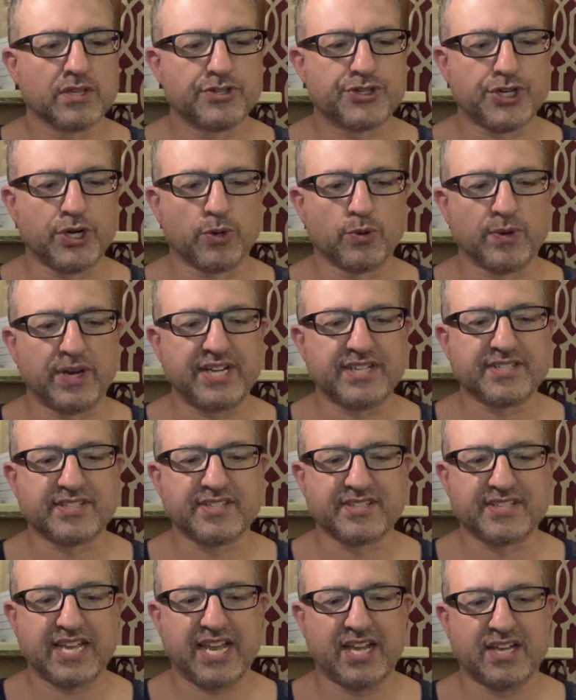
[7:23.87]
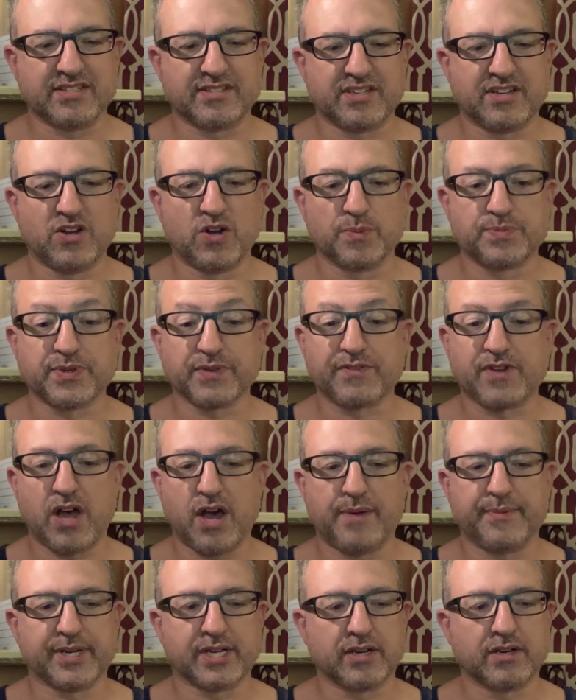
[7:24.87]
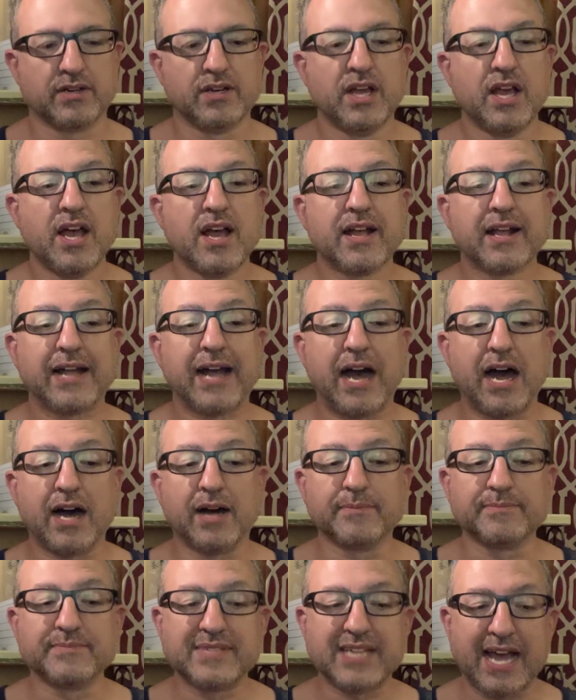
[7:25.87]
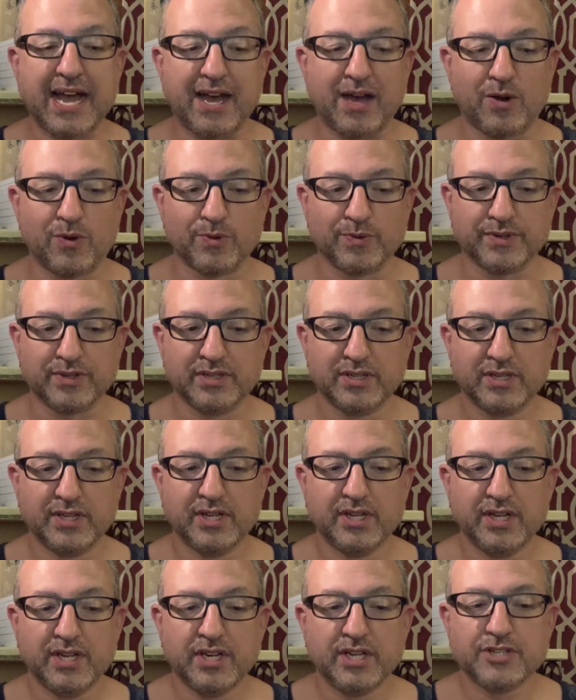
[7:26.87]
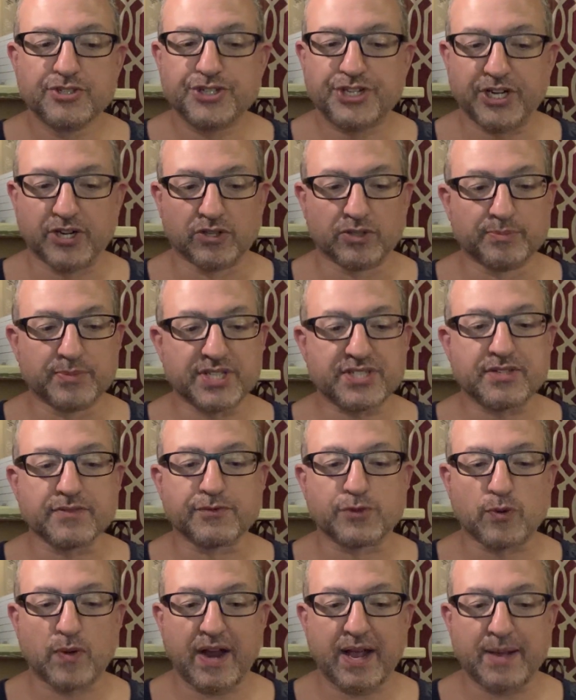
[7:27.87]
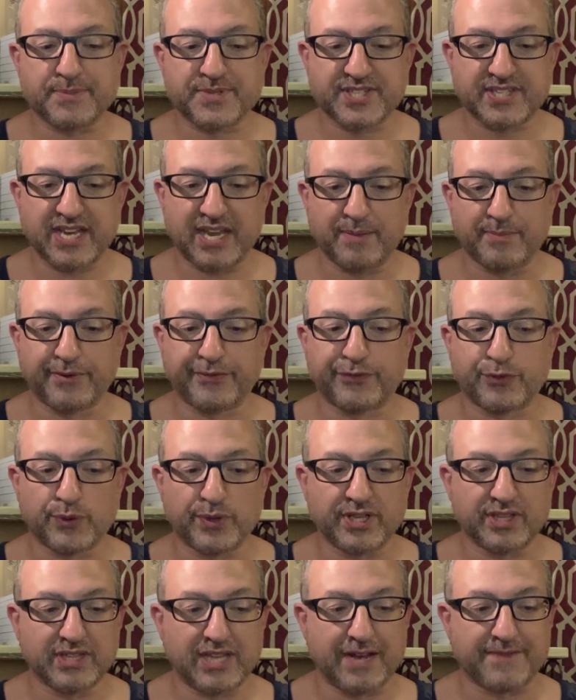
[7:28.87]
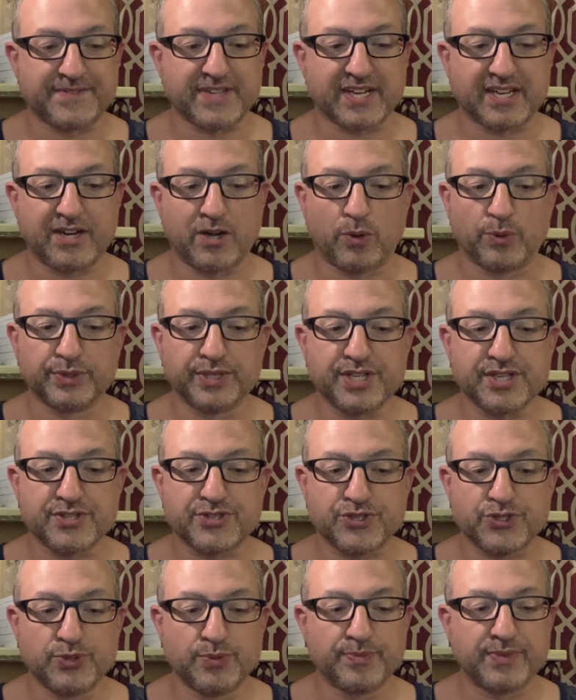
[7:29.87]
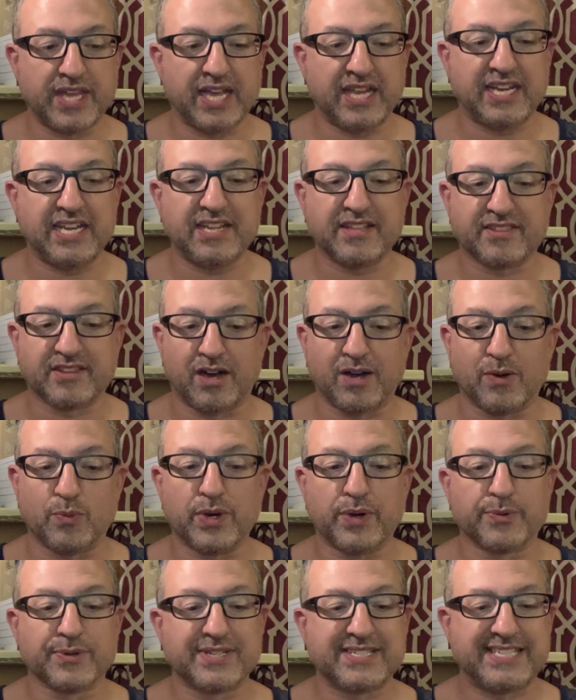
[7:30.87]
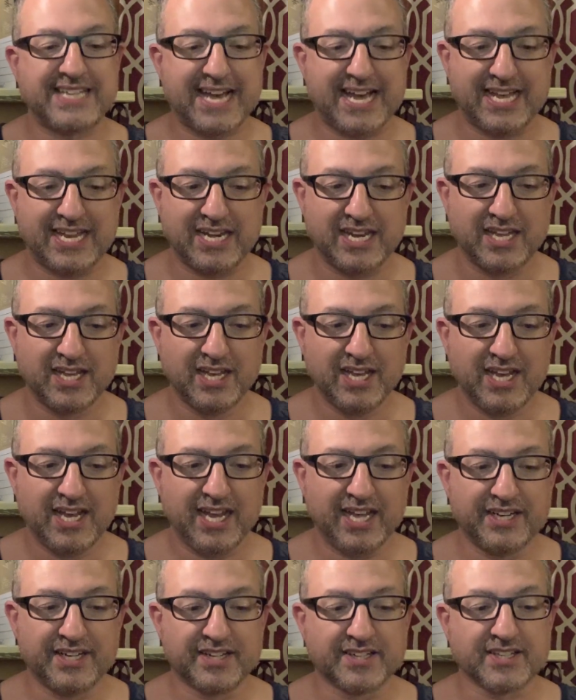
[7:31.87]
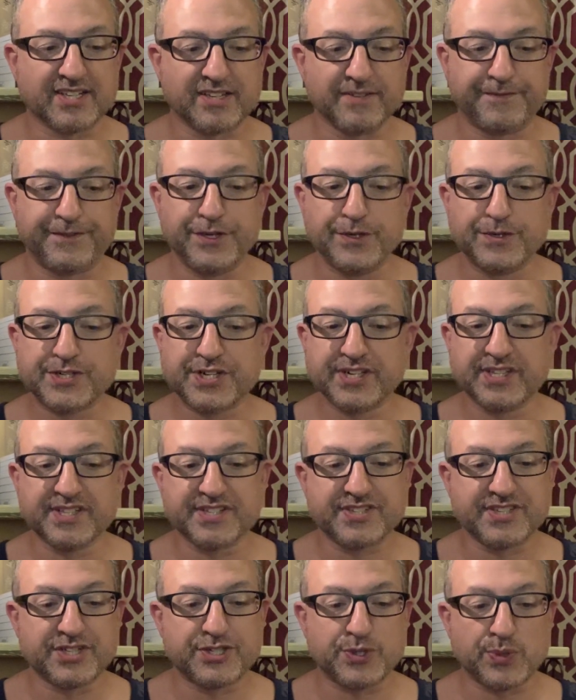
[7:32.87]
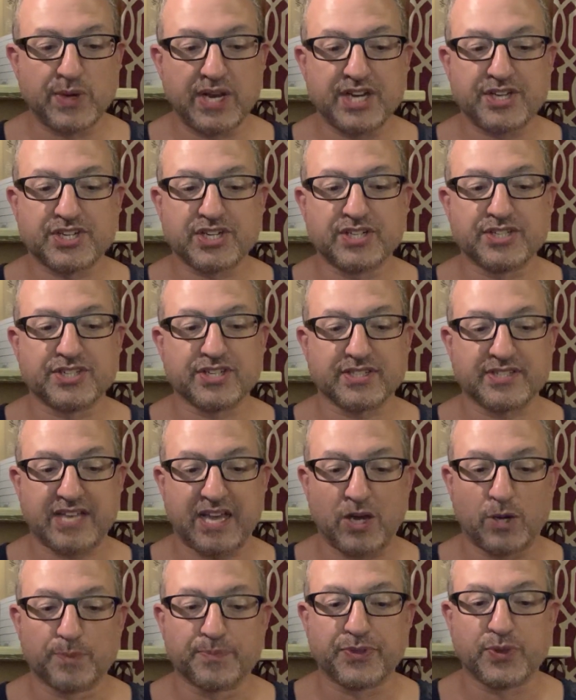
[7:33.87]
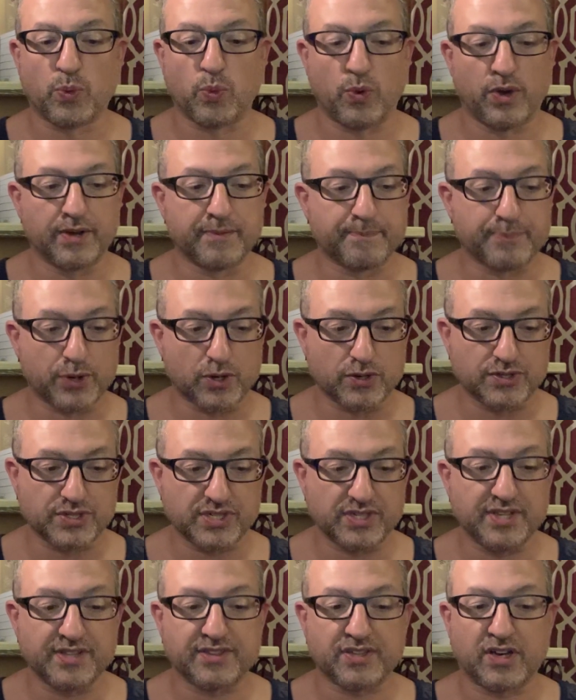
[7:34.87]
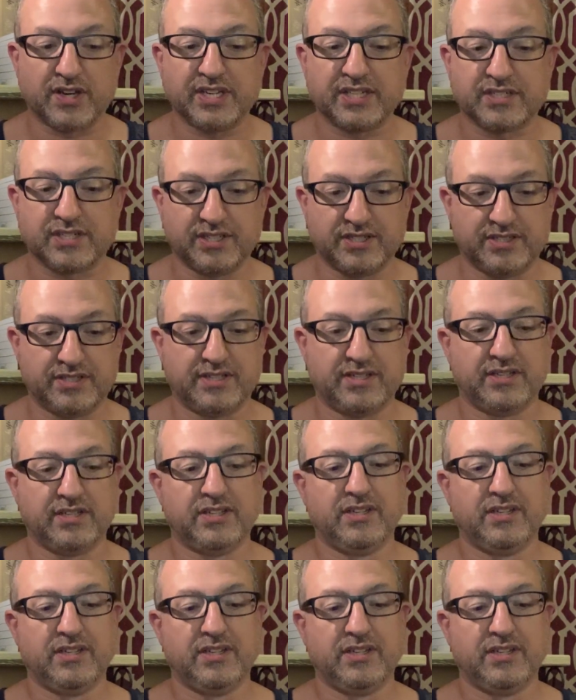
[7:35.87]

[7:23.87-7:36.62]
Joe raised his hands in hopes of calming her. Calm down. Gerald must have grabbed Sam before he left. I can only assume that he thought we were dead, and in the confusion of the situation just helped the one person he thought he could.